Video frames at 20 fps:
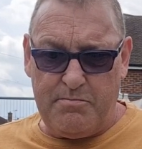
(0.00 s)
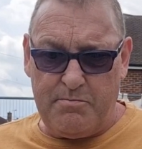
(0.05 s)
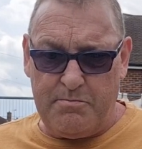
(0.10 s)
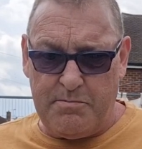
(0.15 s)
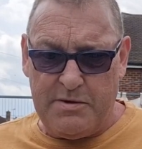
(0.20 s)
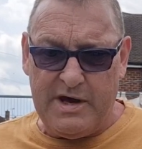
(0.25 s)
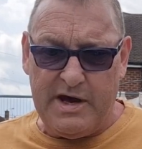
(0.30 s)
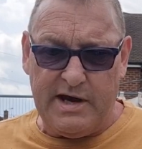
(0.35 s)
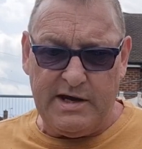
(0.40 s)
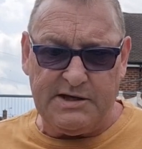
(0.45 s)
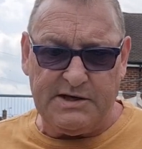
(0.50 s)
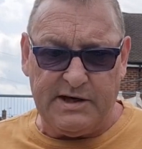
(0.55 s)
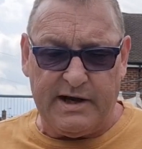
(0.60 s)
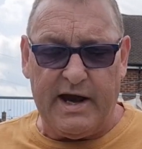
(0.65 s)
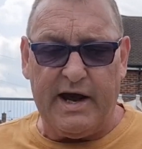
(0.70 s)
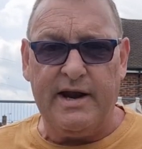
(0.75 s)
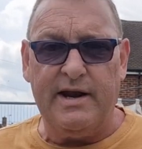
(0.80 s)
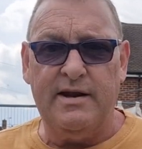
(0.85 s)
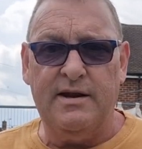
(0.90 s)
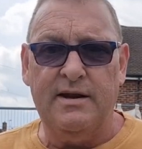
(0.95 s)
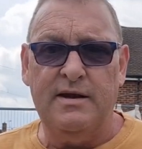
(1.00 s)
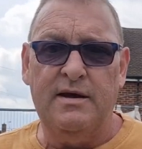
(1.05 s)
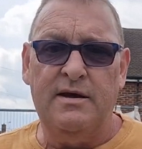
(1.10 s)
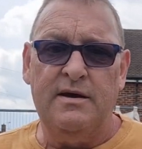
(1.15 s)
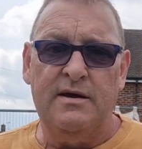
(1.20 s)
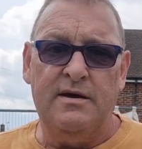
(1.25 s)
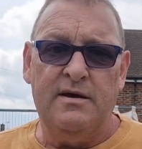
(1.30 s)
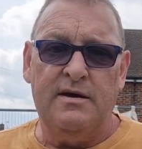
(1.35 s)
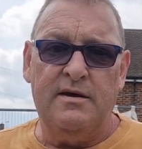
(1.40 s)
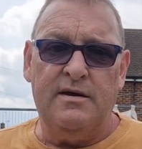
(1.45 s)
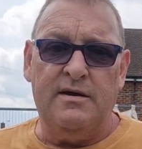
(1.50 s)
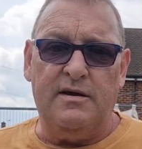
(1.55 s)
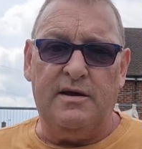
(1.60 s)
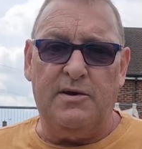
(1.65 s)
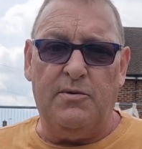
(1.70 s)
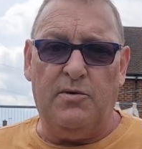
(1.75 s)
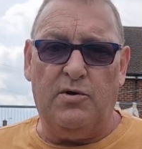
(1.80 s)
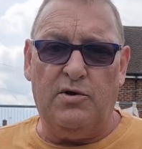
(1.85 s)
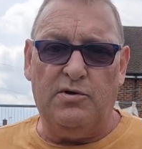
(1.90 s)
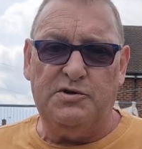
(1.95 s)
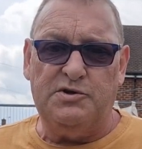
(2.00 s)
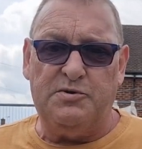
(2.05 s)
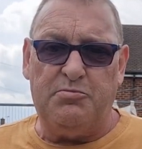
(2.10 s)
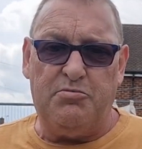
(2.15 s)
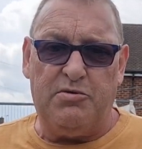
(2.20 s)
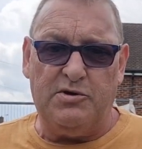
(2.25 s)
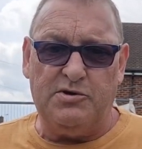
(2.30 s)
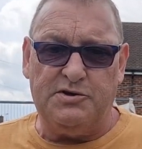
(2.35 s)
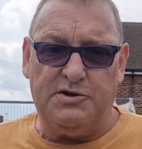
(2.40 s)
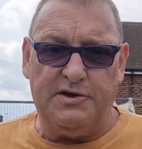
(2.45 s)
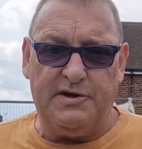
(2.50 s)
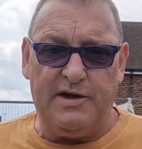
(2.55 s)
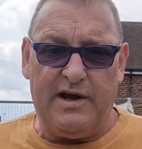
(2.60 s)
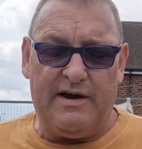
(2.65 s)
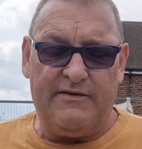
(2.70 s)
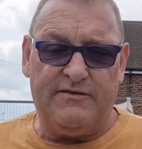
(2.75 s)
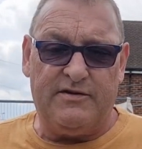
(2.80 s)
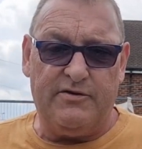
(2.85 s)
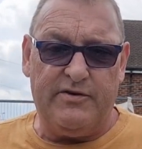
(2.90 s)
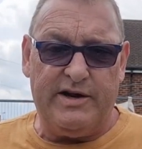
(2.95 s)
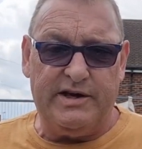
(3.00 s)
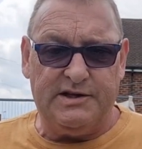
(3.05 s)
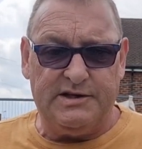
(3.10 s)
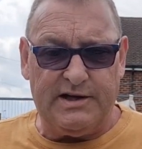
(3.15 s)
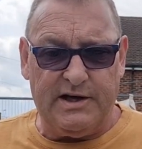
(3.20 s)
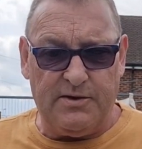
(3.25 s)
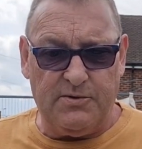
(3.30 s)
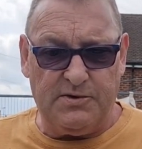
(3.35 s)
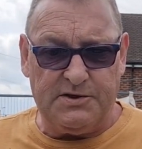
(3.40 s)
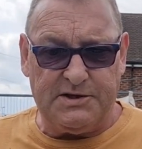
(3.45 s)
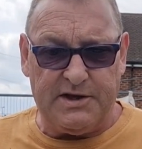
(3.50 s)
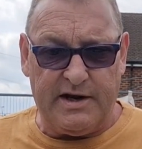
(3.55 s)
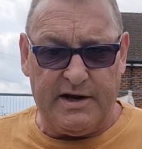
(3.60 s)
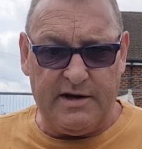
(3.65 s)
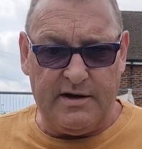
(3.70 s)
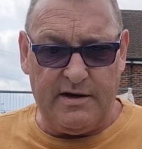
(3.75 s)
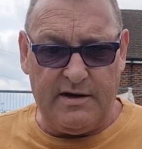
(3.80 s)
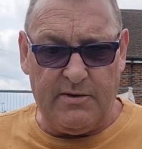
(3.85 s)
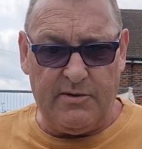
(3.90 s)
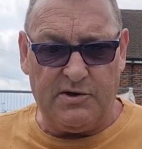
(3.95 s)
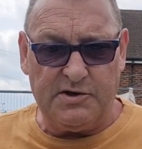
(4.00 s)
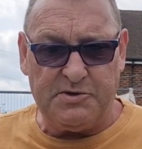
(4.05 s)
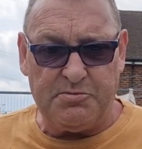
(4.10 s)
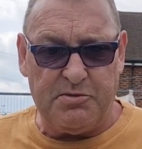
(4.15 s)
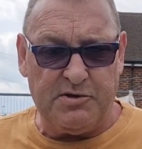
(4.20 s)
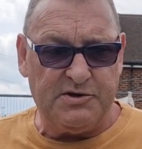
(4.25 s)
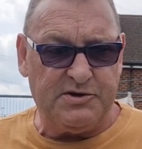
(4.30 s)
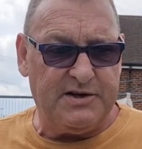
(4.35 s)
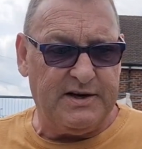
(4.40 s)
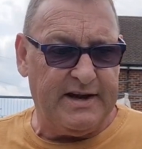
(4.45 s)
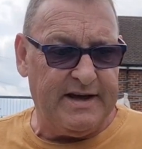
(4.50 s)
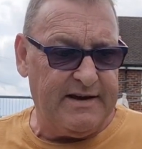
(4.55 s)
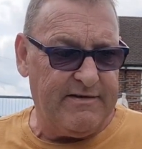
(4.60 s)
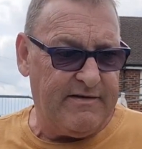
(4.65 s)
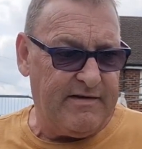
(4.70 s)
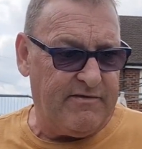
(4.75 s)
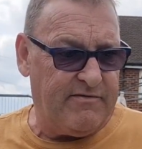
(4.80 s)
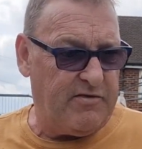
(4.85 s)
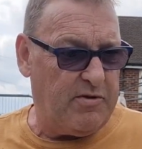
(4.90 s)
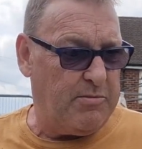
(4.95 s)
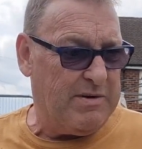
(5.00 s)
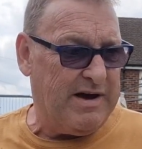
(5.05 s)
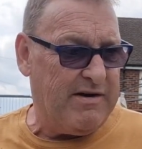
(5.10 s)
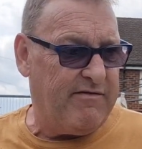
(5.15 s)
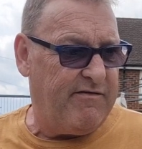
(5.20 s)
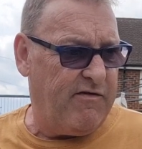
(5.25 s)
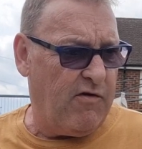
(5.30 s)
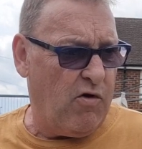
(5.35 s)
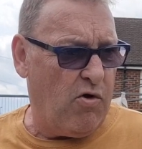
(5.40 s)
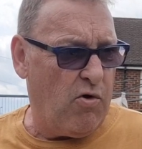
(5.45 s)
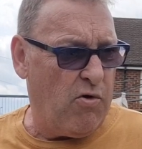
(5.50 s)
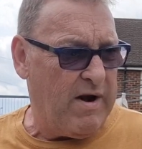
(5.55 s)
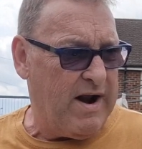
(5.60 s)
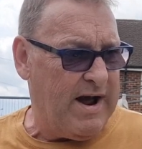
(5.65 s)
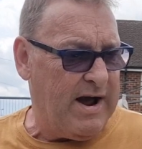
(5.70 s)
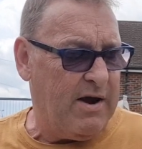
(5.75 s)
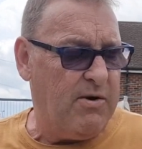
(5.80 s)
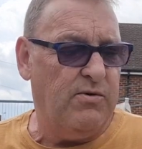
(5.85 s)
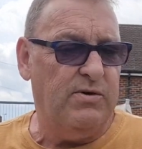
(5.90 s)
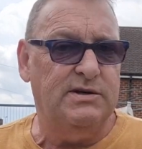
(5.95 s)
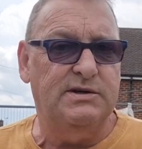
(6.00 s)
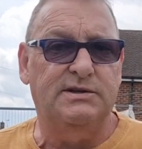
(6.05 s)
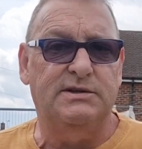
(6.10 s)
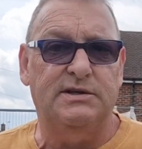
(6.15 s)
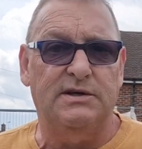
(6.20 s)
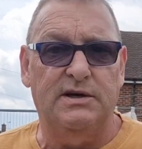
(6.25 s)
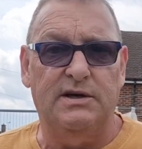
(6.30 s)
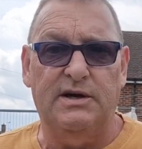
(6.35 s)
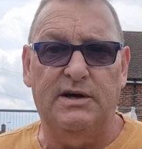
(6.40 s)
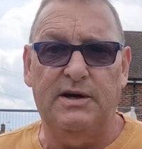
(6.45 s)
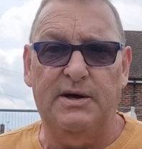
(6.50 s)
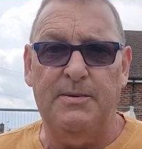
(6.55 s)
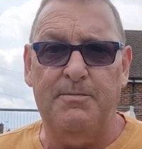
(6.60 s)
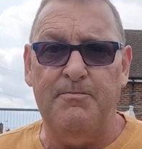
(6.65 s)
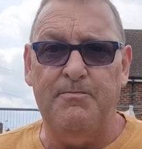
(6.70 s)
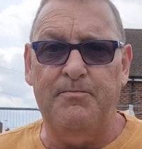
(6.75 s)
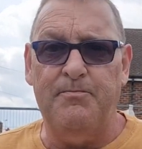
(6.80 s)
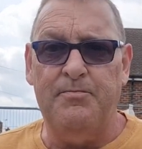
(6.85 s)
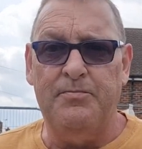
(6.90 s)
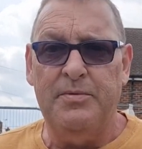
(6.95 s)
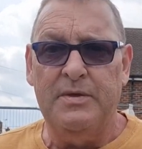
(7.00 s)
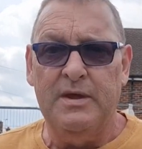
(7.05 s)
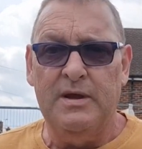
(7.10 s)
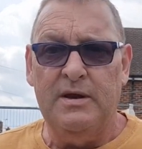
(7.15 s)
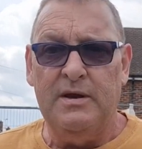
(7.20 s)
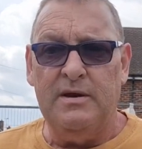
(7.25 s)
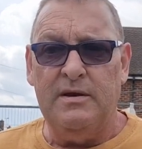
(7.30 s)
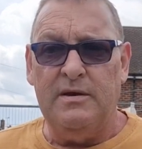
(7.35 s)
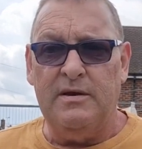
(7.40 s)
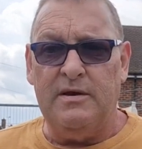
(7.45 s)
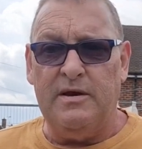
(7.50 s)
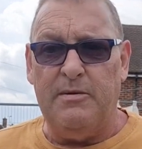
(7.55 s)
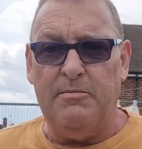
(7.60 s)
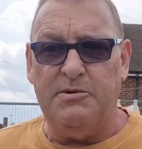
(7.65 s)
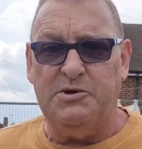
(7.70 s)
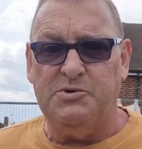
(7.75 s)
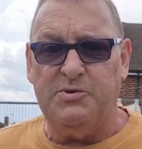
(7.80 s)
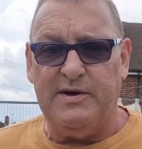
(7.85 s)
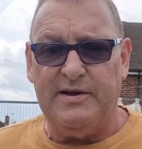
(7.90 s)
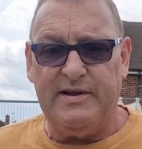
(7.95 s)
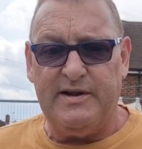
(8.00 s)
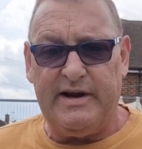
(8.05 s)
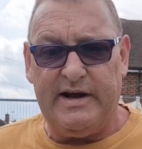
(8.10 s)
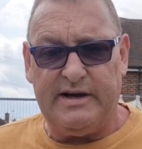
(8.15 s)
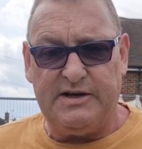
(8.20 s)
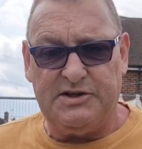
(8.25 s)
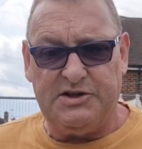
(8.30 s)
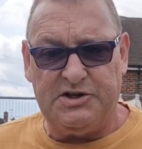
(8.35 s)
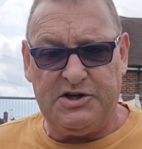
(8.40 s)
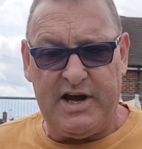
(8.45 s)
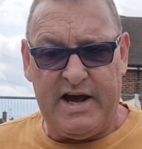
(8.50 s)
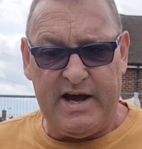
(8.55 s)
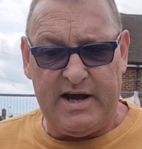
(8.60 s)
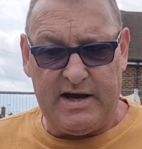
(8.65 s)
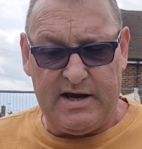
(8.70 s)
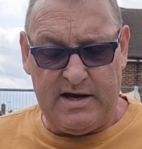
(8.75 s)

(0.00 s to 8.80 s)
pH again. You are supposed to, after each dosing, you are supposed to leave it for about 4 hours in between the next check.